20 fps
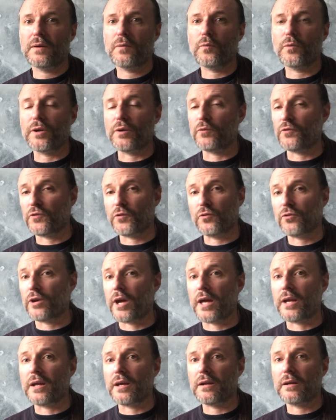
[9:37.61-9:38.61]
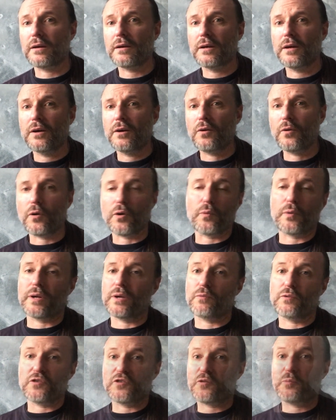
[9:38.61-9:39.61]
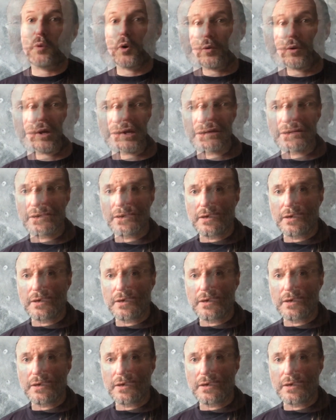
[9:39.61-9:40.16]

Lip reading: when it was created or when it was spoken.